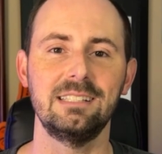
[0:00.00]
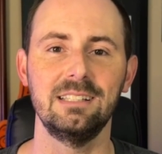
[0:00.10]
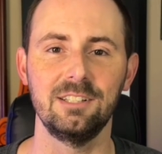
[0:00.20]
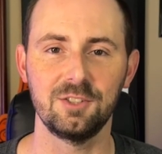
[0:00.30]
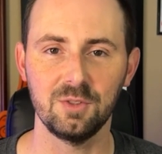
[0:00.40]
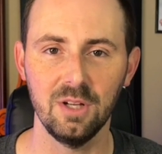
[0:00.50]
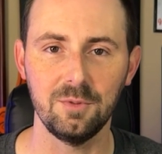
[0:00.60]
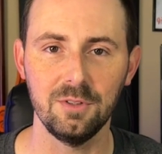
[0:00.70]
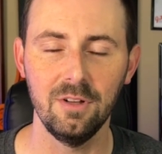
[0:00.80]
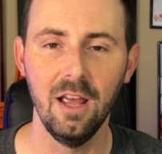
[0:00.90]
in the
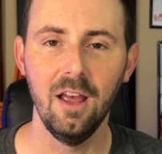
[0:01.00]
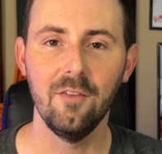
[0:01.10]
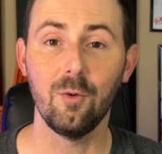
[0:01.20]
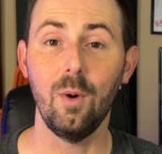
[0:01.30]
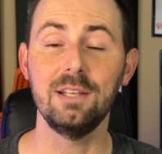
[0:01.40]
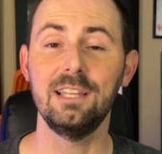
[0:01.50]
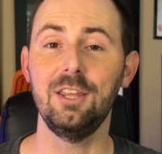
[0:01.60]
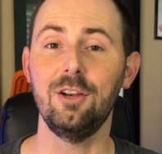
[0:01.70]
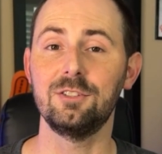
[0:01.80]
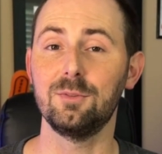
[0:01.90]
description for ways that
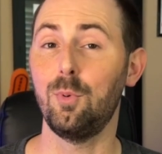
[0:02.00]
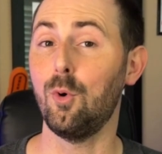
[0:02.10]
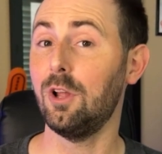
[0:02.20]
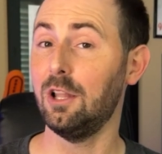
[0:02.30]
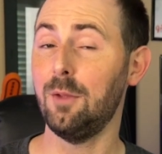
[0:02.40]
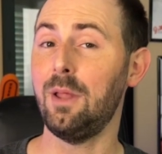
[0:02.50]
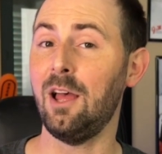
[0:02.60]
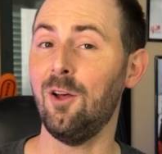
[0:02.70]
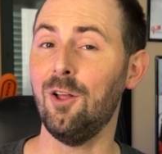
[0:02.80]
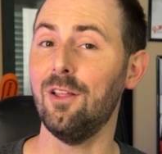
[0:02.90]
you could support
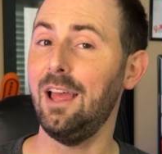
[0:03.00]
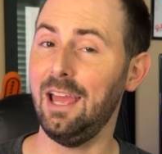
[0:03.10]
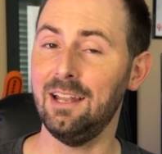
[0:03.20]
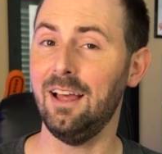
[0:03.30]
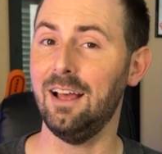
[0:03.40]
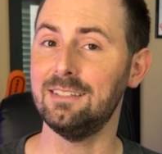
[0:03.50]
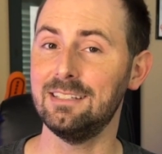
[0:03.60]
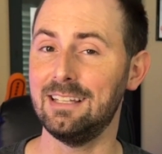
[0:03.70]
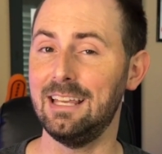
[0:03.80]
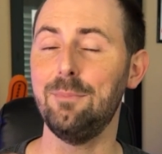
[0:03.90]
Alumni Hall and
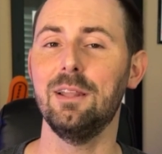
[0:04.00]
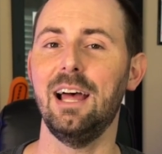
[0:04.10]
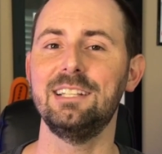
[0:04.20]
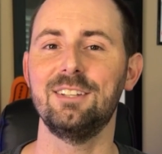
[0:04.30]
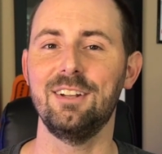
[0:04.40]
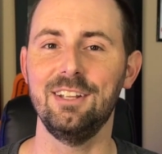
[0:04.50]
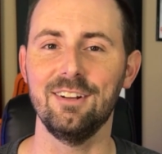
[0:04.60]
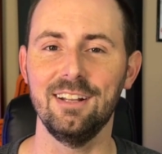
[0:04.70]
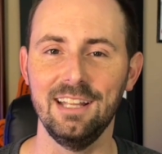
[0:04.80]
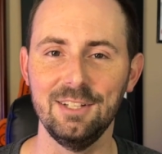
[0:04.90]
us and keep the lights on
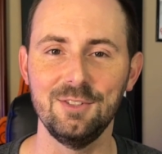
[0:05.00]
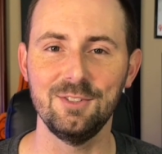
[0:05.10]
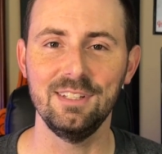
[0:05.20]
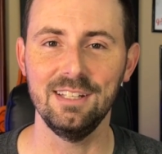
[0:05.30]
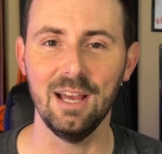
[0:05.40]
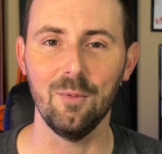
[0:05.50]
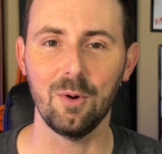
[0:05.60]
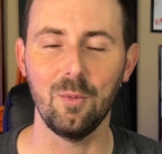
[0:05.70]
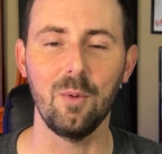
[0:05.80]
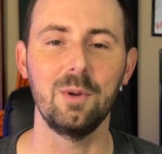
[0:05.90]
here at E2C
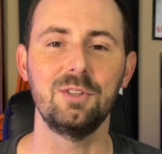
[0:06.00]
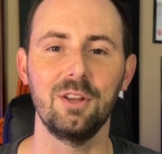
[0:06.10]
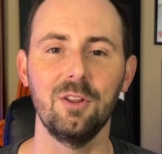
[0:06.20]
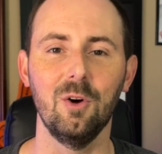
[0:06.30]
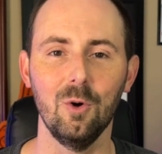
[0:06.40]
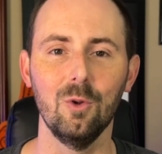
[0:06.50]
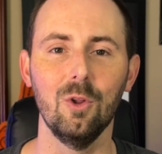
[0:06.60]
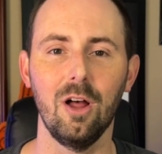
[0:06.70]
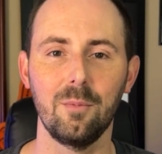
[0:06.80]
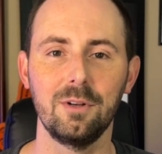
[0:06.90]
Network, where we share the
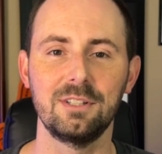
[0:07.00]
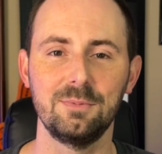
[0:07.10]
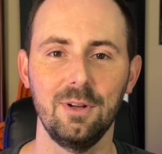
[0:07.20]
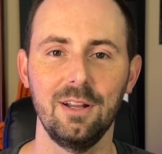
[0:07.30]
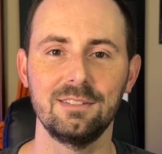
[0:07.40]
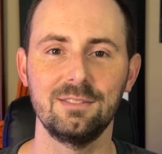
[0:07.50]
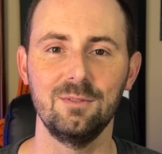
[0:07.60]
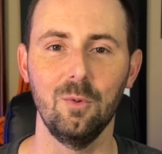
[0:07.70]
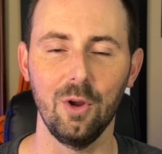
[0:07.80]
whole Auburn experience. War